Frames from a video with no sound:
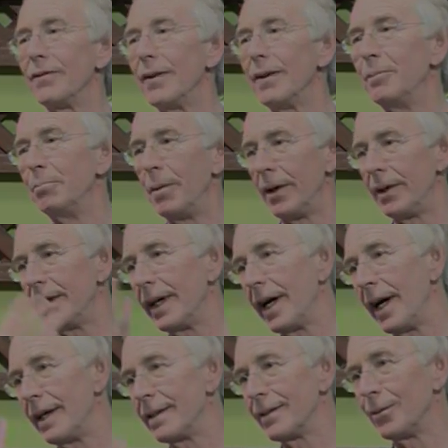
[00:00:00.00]
um, birthday
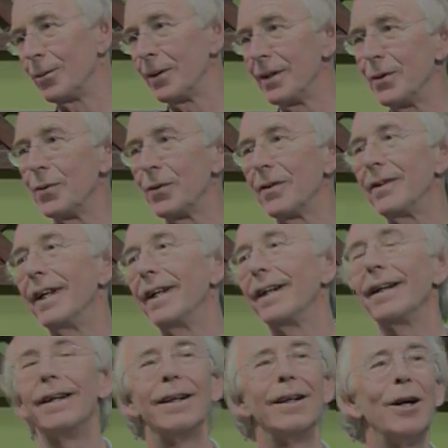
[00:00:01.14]
cakes and all this sort of thing
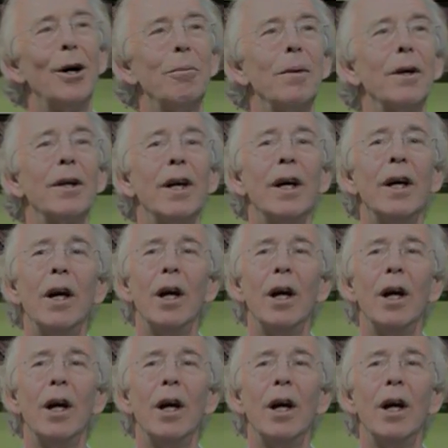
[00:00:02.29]
uh, on Monday.